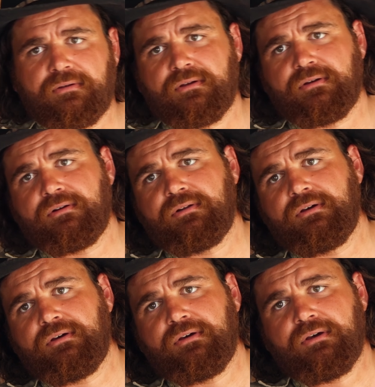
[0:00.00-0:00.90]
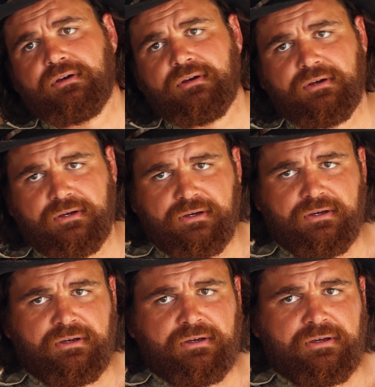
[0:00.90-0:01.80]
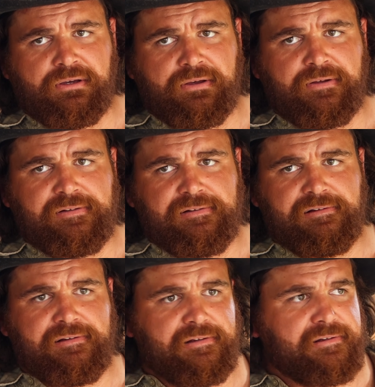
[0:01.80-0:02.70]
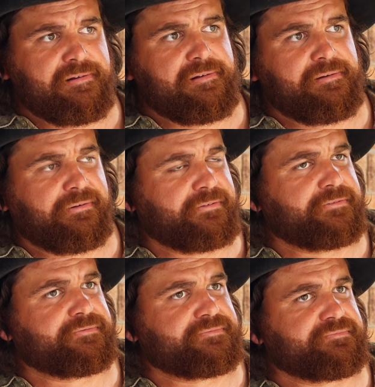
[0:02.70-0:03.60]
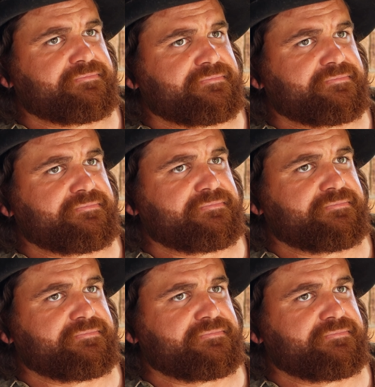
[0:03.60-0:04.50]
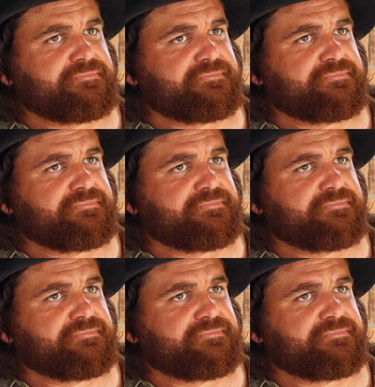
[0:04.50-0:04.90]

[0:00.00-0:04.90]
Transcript: [no speech]